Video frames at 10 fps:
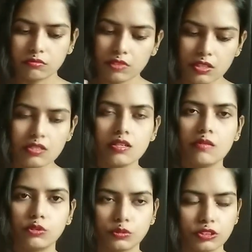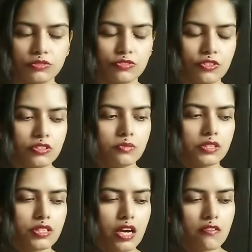They taste like popcorn, of course, but
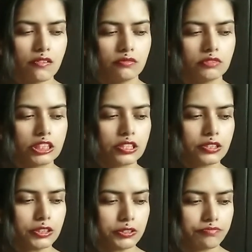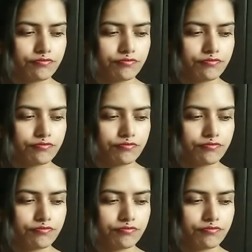they have like a